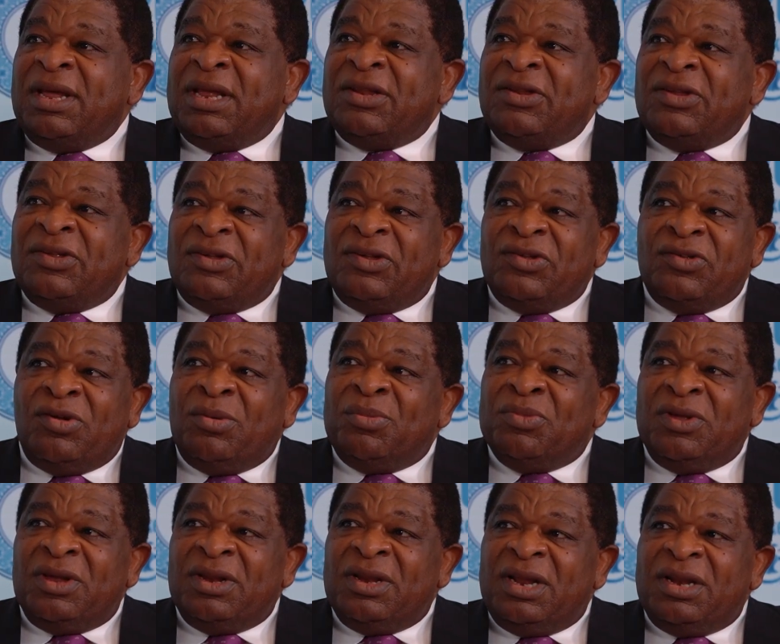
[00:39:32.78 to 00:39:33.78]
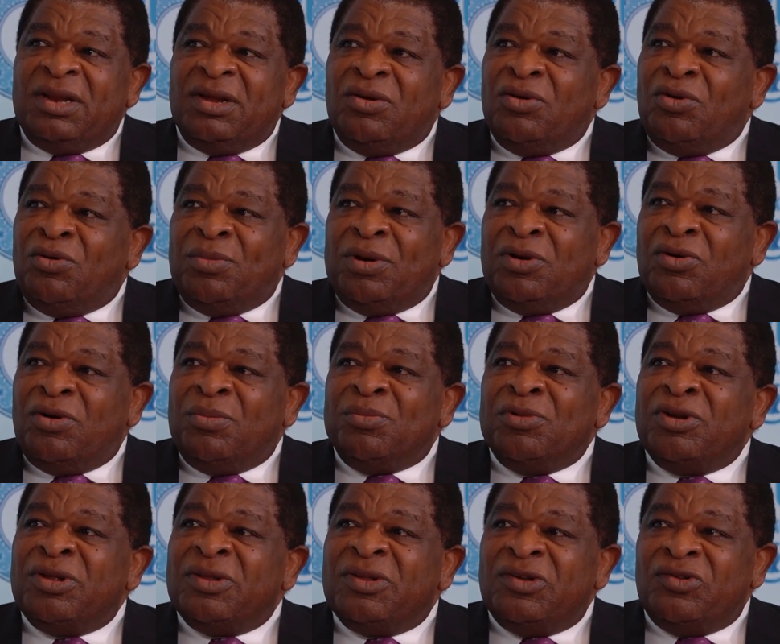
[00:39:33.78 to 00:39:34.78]
that this is something that the global
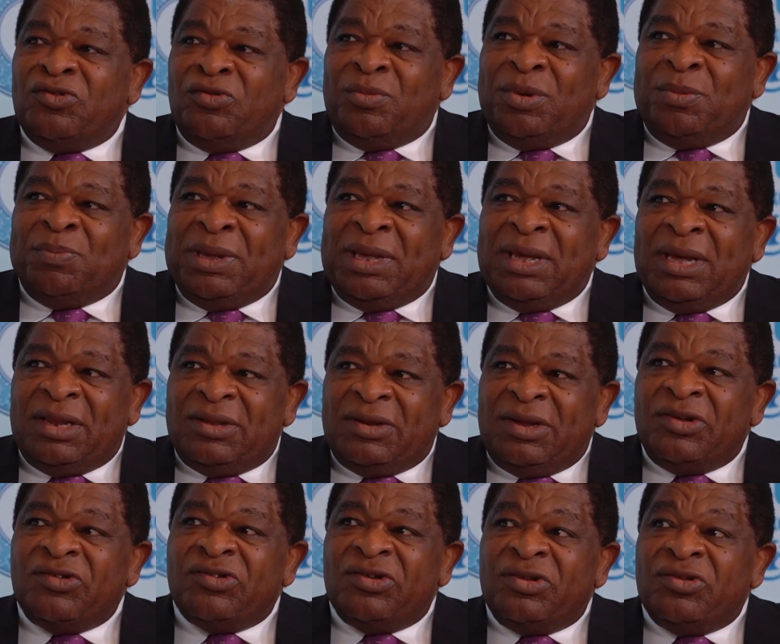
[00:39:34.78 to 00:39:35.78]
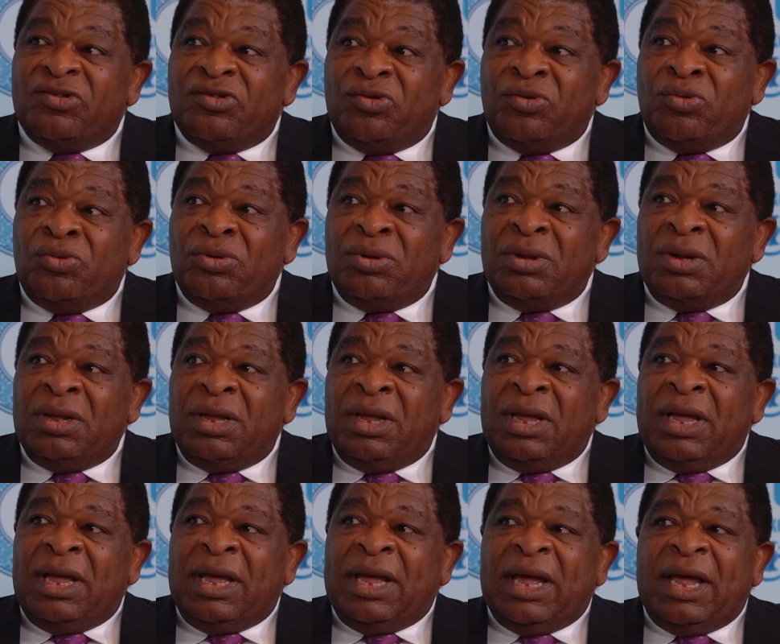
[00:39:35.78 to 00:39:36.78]
community should be paying attention to.
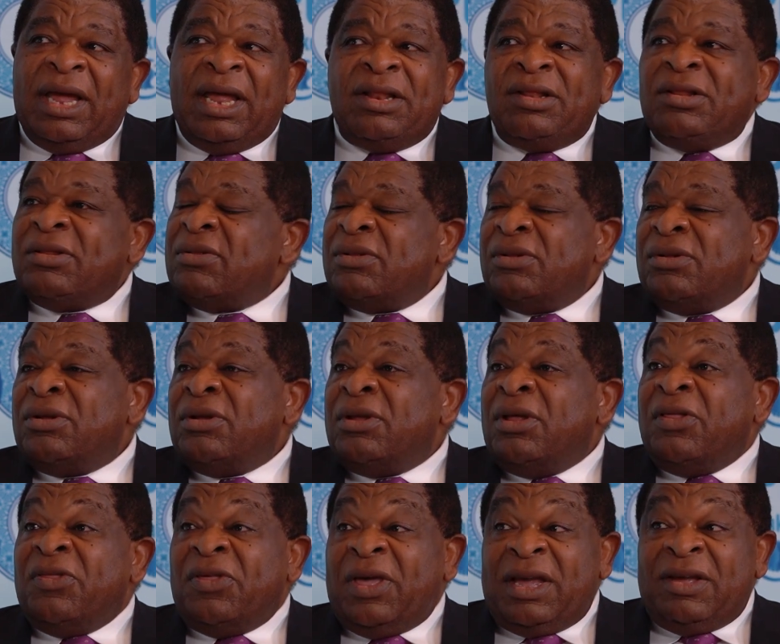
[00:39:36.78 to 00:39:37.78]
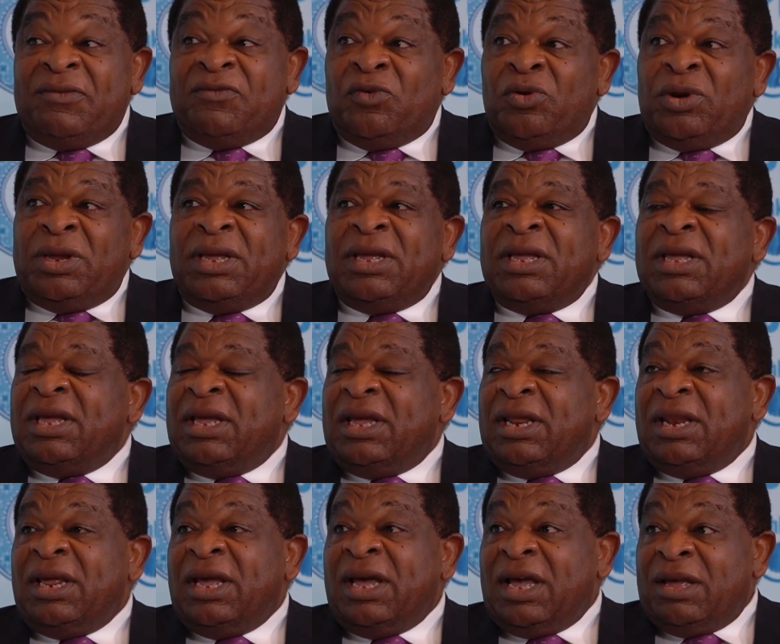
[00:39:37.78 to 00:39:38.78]
And thankfully,
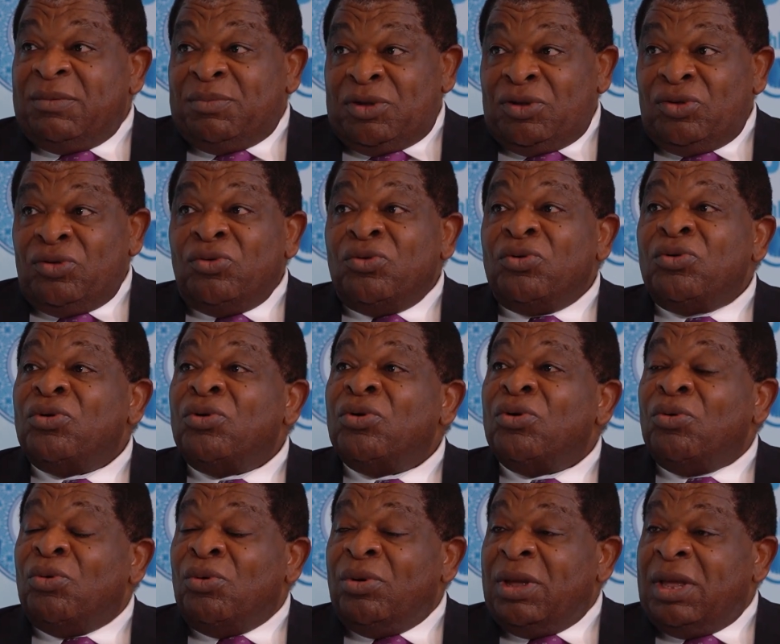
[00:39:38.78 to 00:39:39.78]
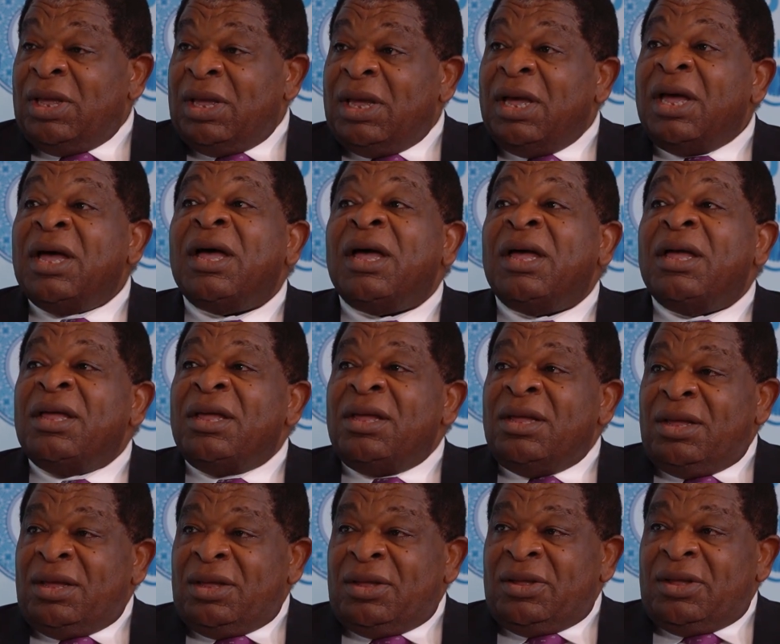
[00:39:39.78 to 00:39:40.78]
in the IPU, we are
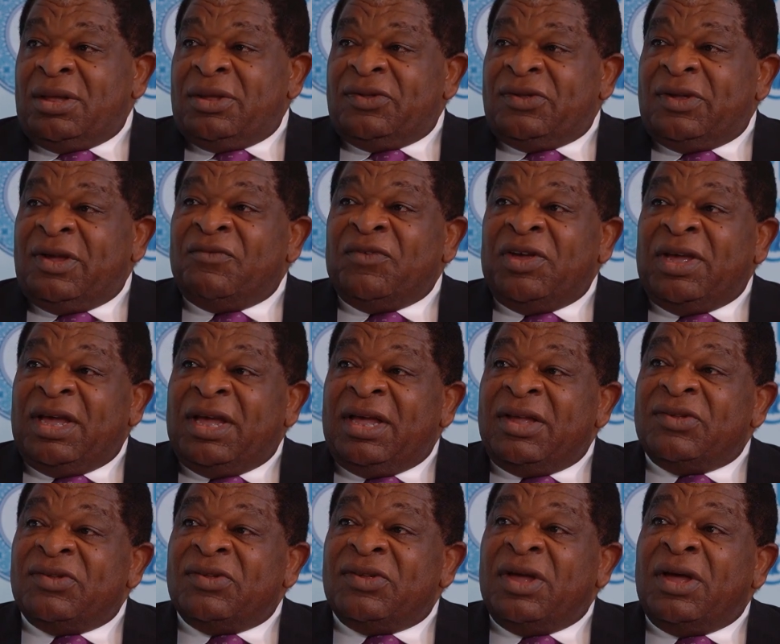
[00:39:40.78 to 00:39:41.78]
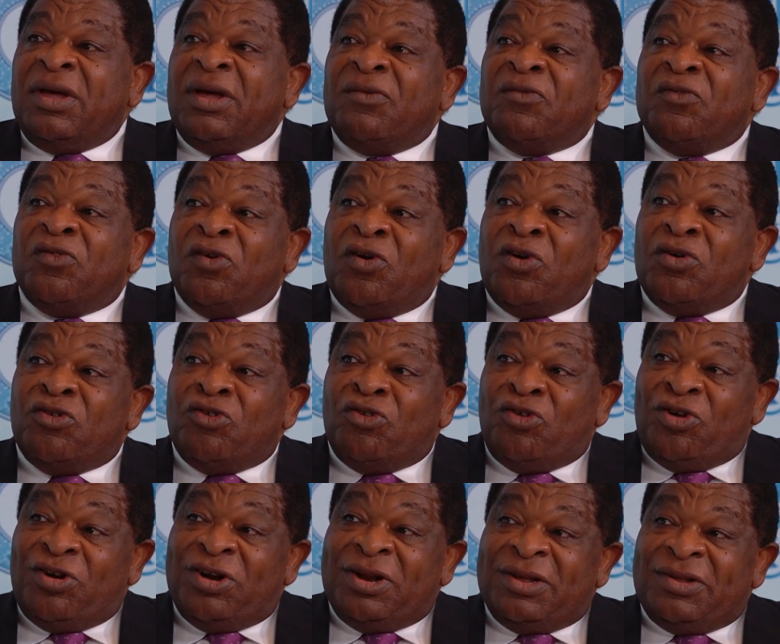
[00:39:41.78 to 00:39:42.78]
serving as front
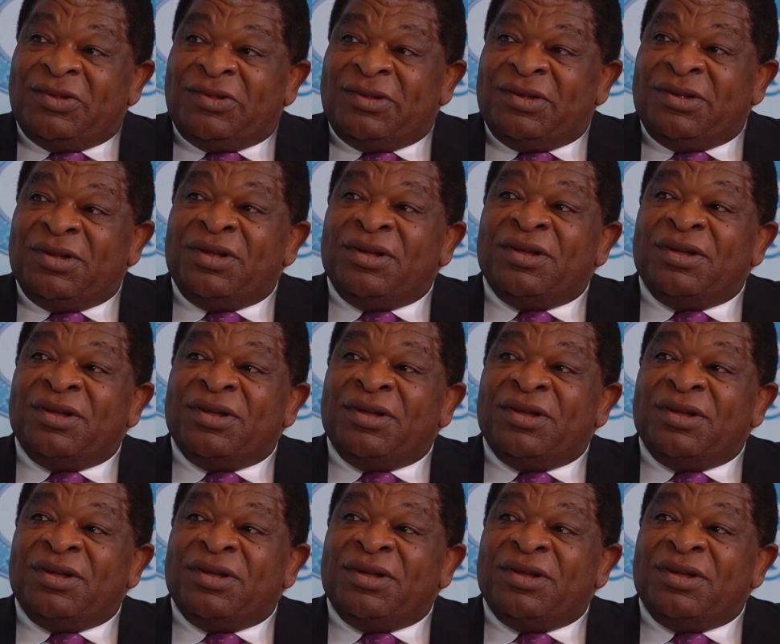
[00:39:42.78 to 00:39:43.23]
runners,